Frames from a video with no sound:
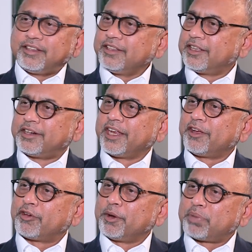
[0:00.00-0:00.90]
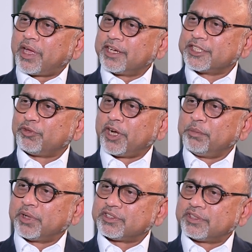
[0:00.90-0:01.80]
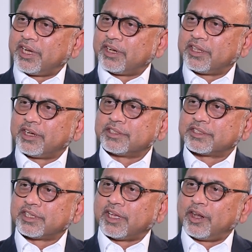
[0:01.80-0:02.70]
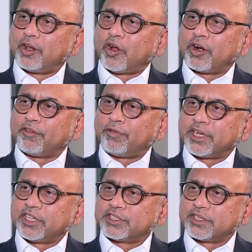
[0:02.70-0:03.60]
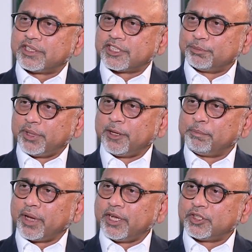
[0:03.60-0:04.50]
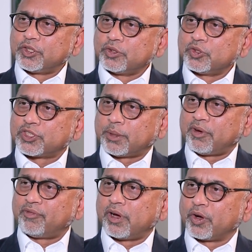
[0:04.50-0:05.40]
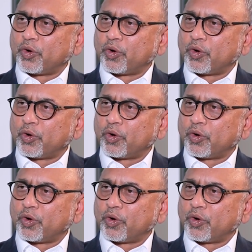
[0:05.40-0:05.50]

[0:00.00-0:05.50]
I think the recovery plan is very much there. There is a lot of attention that's being paid to some of our